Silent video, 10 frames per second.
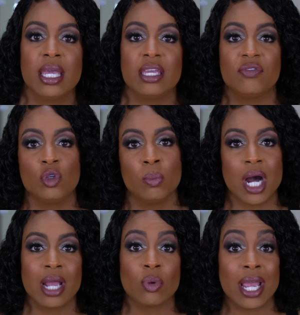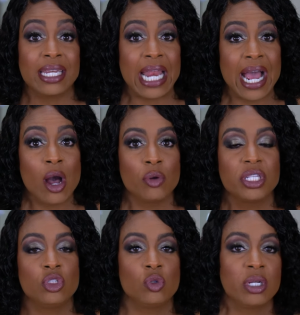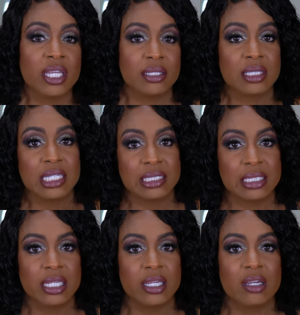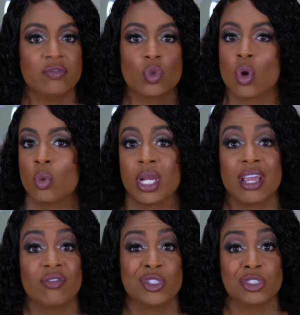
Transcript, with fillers: If you buy right now, then you'll get this gift or whatever.